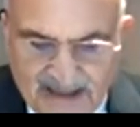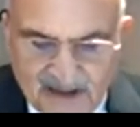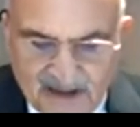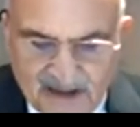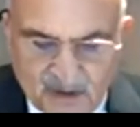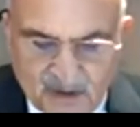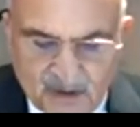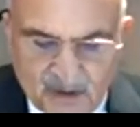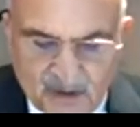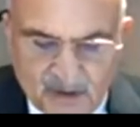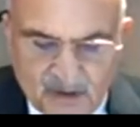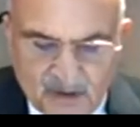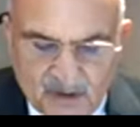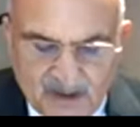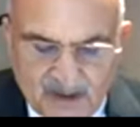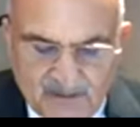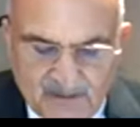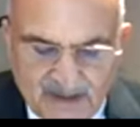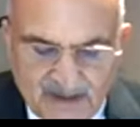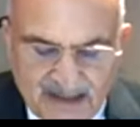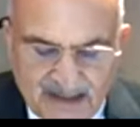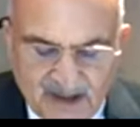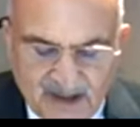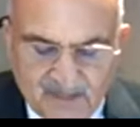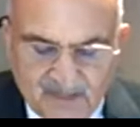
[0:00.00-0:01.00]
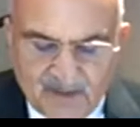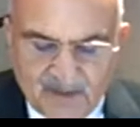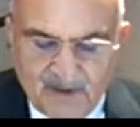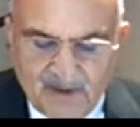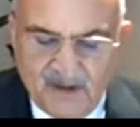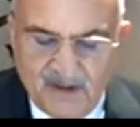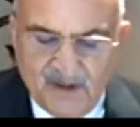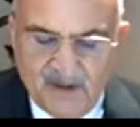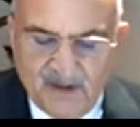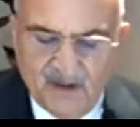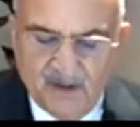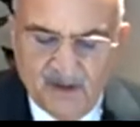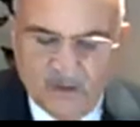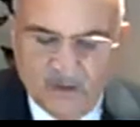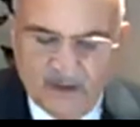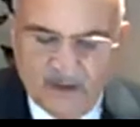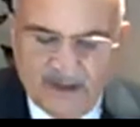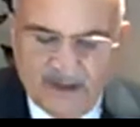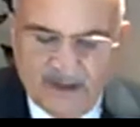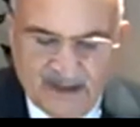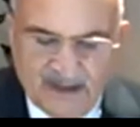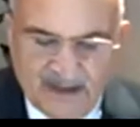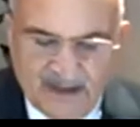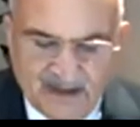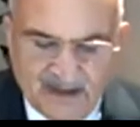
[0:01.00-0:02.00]
to develop
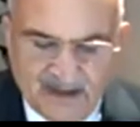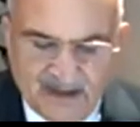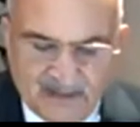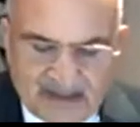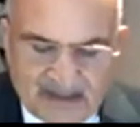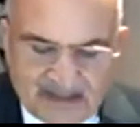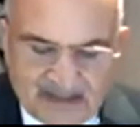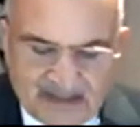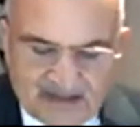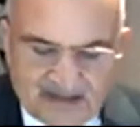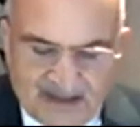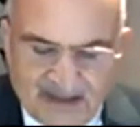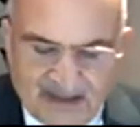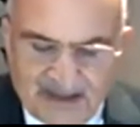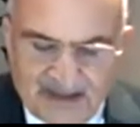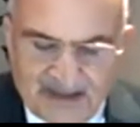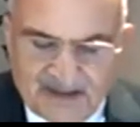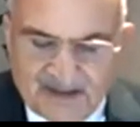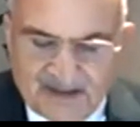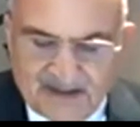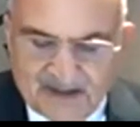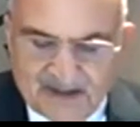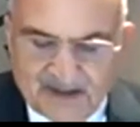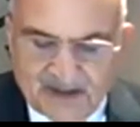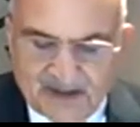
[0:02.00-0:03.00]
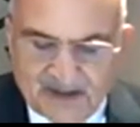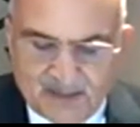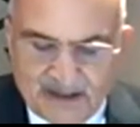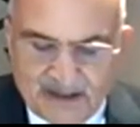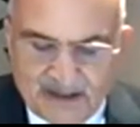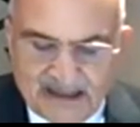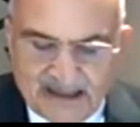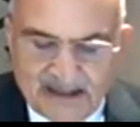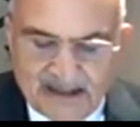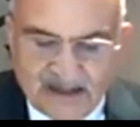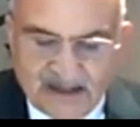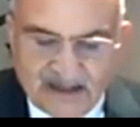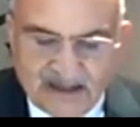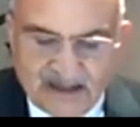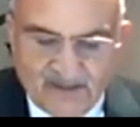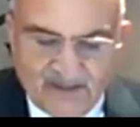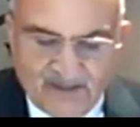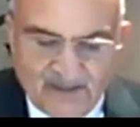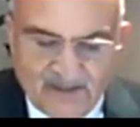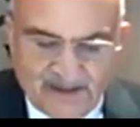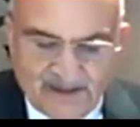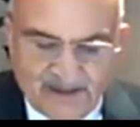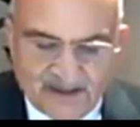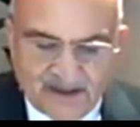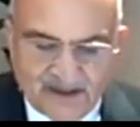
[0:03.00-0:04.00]
within the multidisciplinary
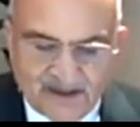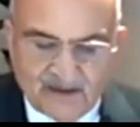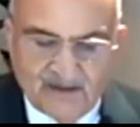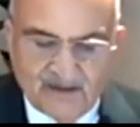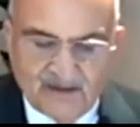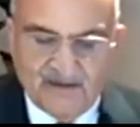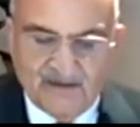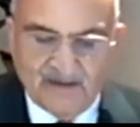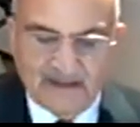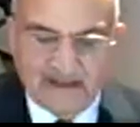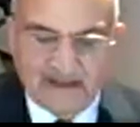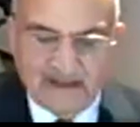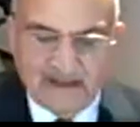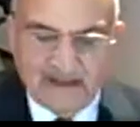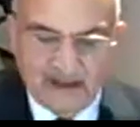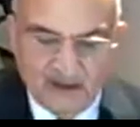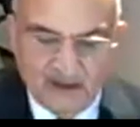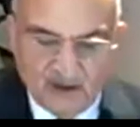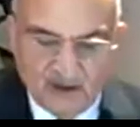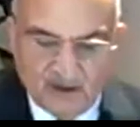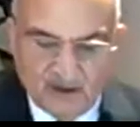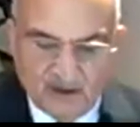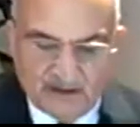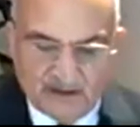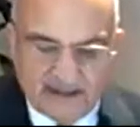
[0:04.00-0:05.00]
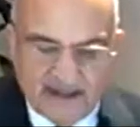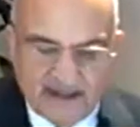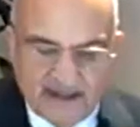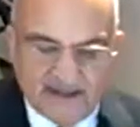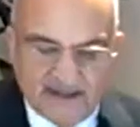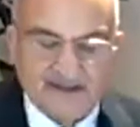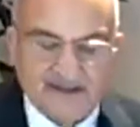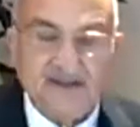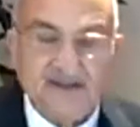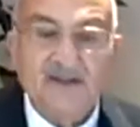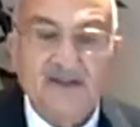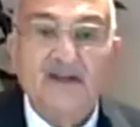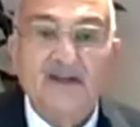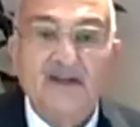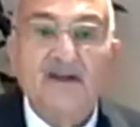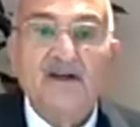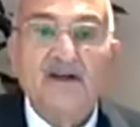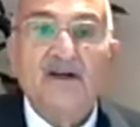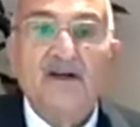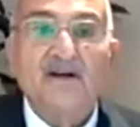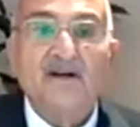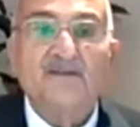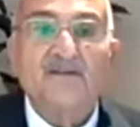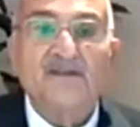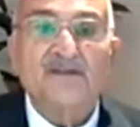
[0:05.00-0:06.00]
field, in your case,
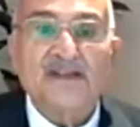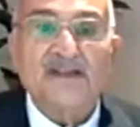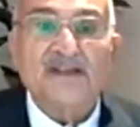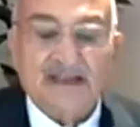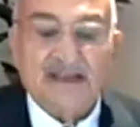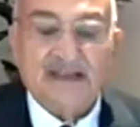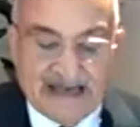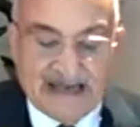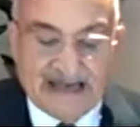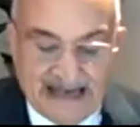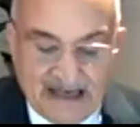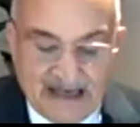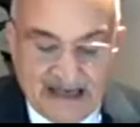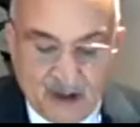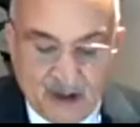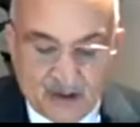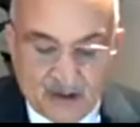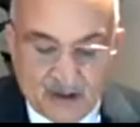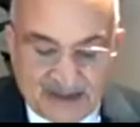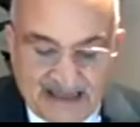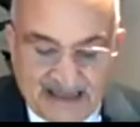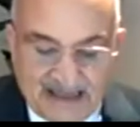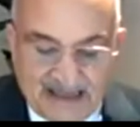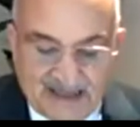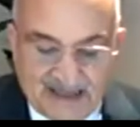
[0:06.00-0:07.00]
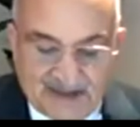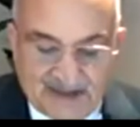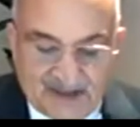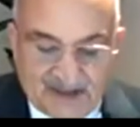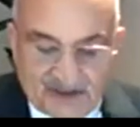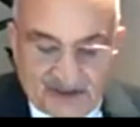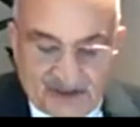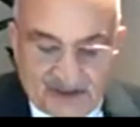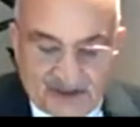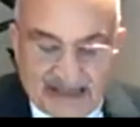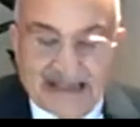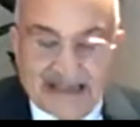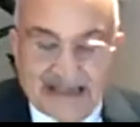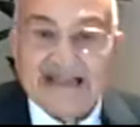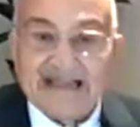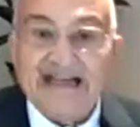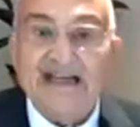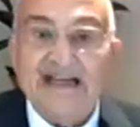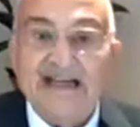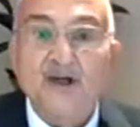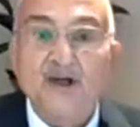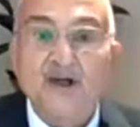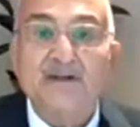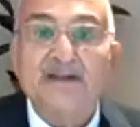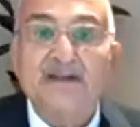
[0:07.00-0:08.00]
of nanosciences and
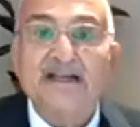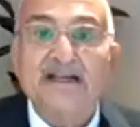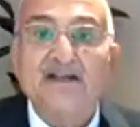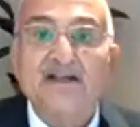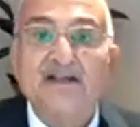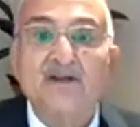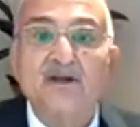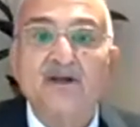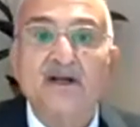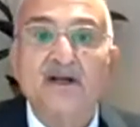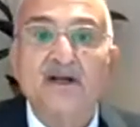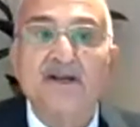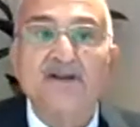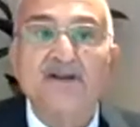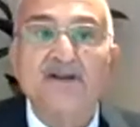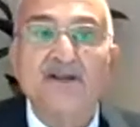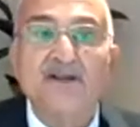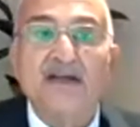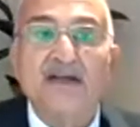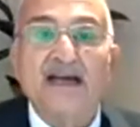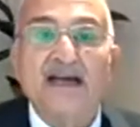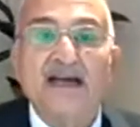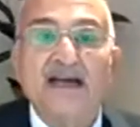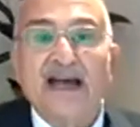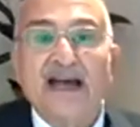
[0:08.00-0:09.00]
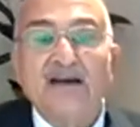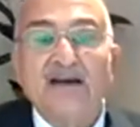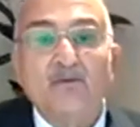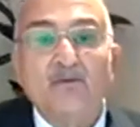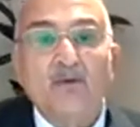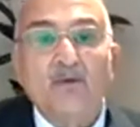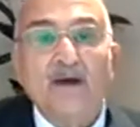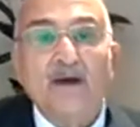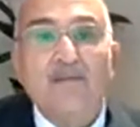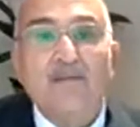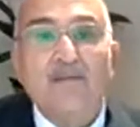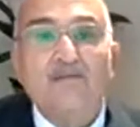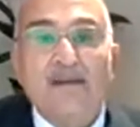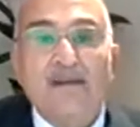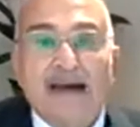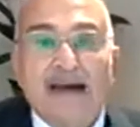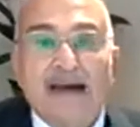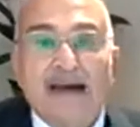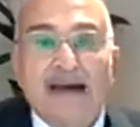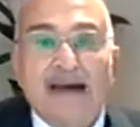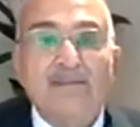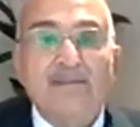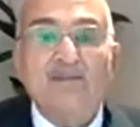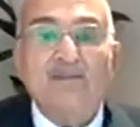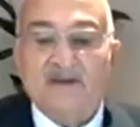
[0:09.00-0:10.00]
nanotechnology. Have we
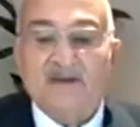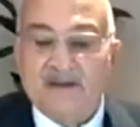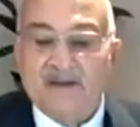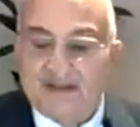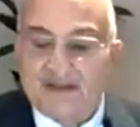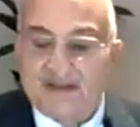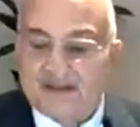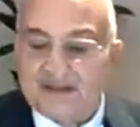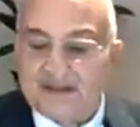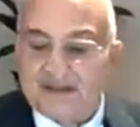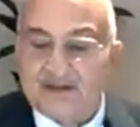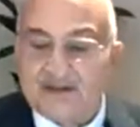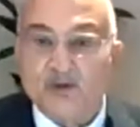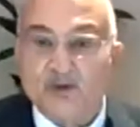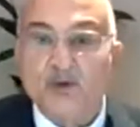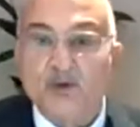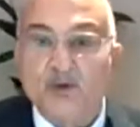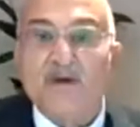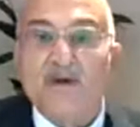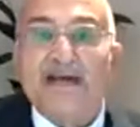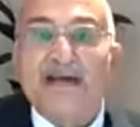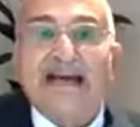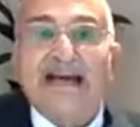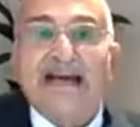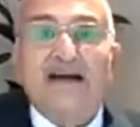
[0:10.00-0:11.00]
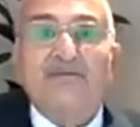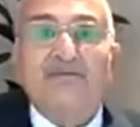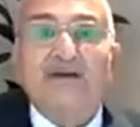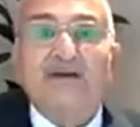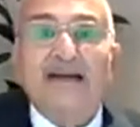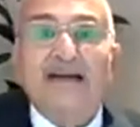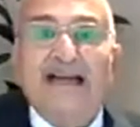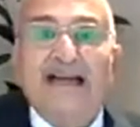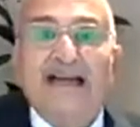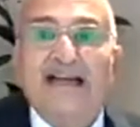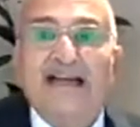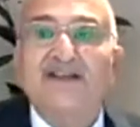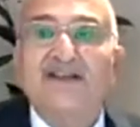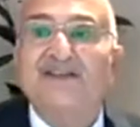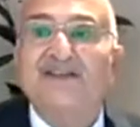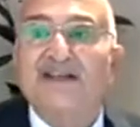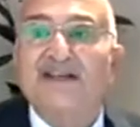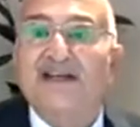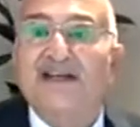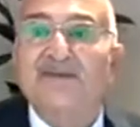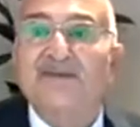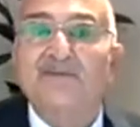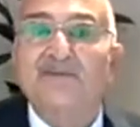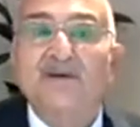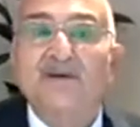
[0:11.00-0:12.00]
mapped this? Do we have a
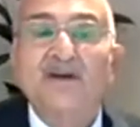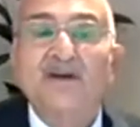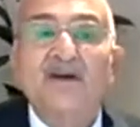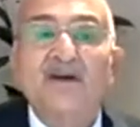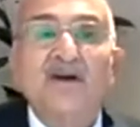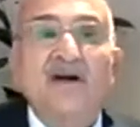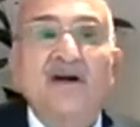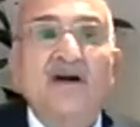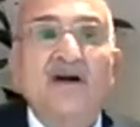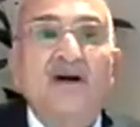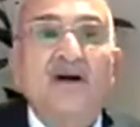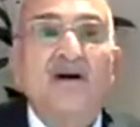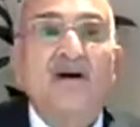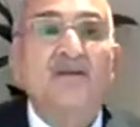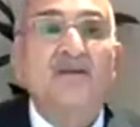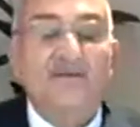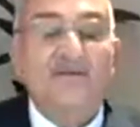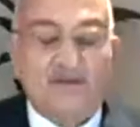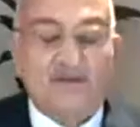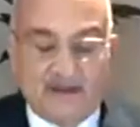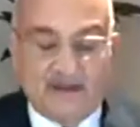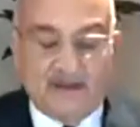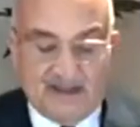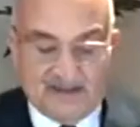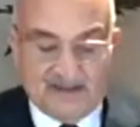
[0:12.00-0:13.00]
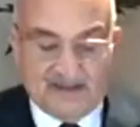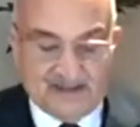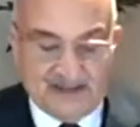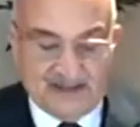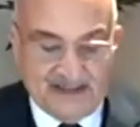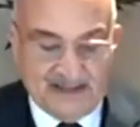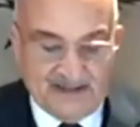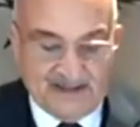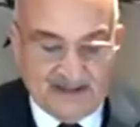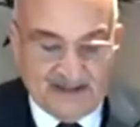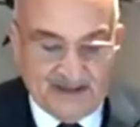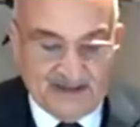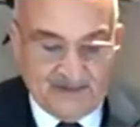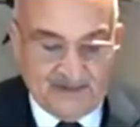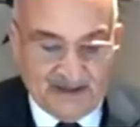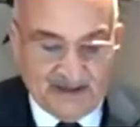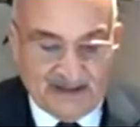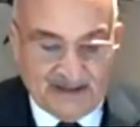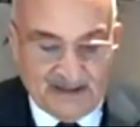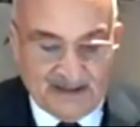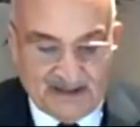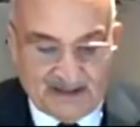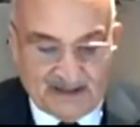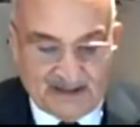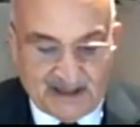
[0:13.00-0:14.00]
landscape of scientific
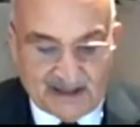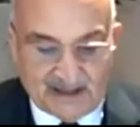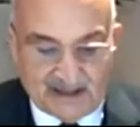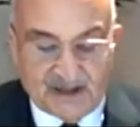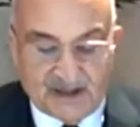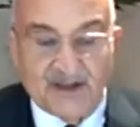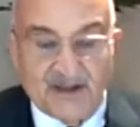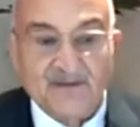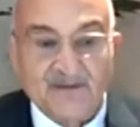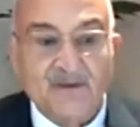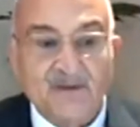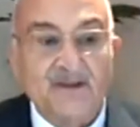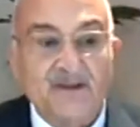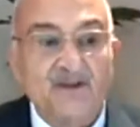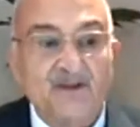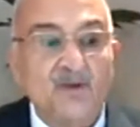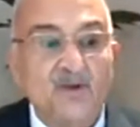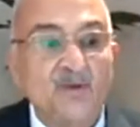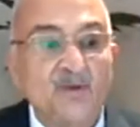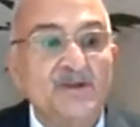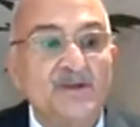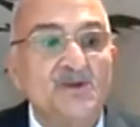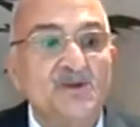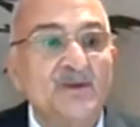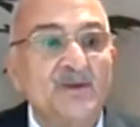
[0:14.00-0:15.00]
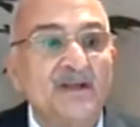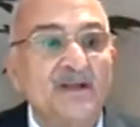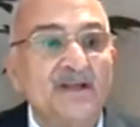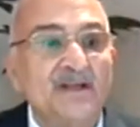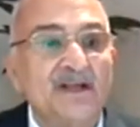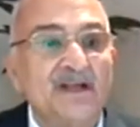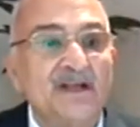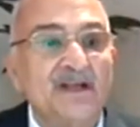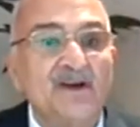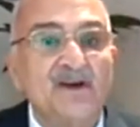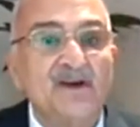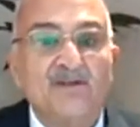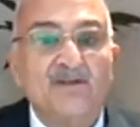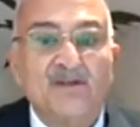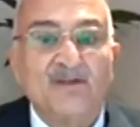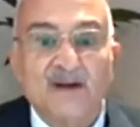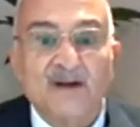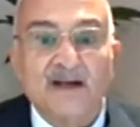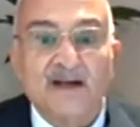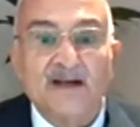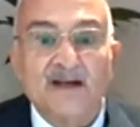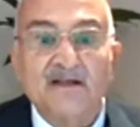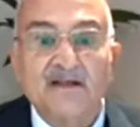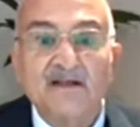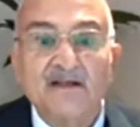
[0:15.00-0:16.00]
achievement to which we can
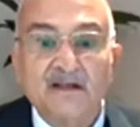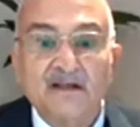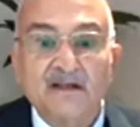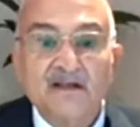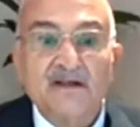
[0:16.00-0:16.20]
refer?